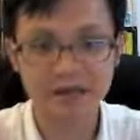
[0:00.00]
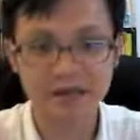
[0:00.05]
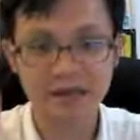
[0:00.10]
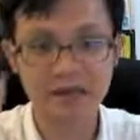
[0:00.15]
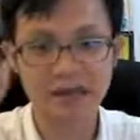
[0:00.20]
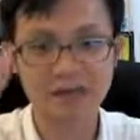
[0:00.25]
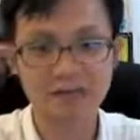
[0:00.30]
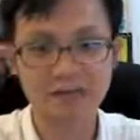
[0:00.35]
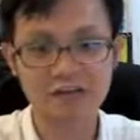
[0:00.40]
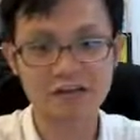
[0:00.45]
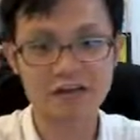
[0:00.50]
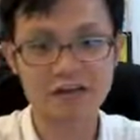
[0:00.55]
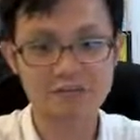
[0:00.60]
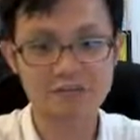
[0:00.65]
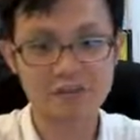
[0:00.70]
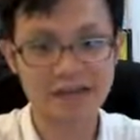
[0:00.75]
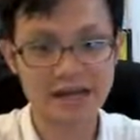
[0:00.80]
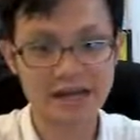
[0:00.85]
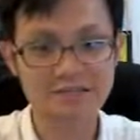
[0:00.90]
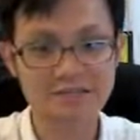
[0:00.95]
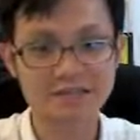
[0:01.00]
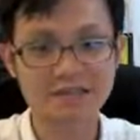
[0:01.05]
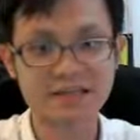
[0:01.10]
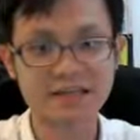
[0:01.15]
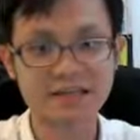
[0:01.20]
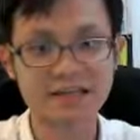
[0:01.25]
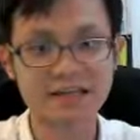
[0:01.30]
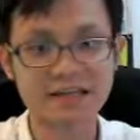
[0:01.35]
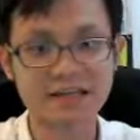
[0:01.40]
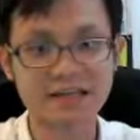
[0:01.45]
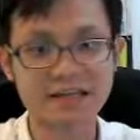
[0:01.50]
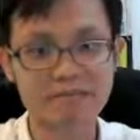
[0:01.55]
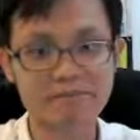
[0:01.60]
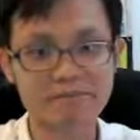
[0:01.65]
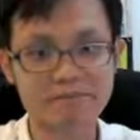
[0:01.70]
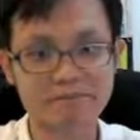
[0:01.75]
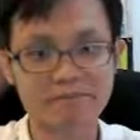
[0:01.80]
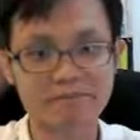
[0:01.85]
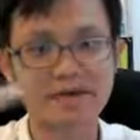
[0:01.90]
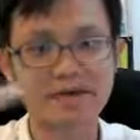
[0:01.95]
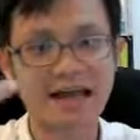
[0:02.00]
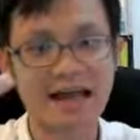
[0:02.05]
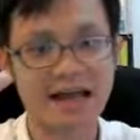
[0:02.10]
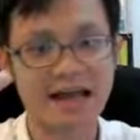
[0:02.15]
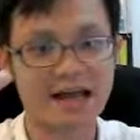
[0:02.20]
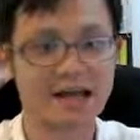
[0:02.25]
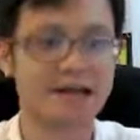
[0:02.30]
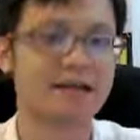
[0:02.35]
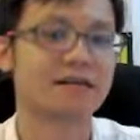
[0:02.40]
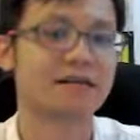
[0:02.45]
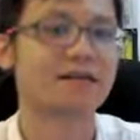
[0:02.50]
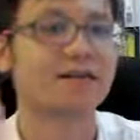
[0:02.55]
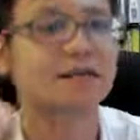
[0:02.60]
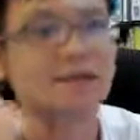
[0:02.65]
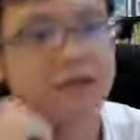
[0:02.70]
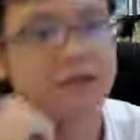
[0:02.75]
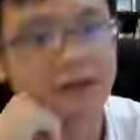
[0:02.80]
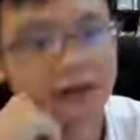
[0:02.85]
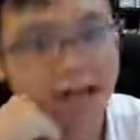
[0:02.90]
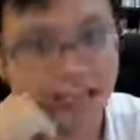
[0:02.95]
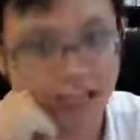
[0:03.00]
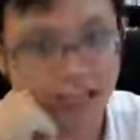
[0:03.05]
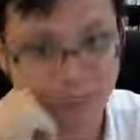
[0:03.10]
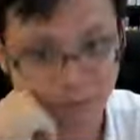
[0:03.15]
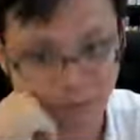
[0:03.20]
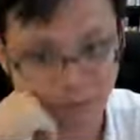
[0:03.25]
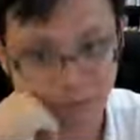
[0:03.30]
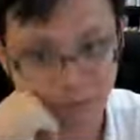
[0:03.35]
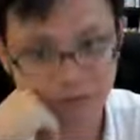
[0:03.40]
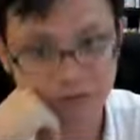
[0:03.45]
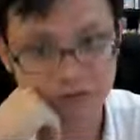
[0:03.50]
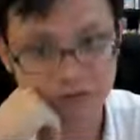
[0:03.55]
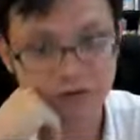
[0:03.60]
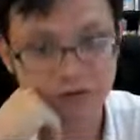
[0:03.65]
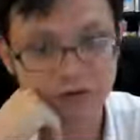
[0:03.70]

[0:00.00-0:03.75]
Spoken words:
and your pipe suddenly explode.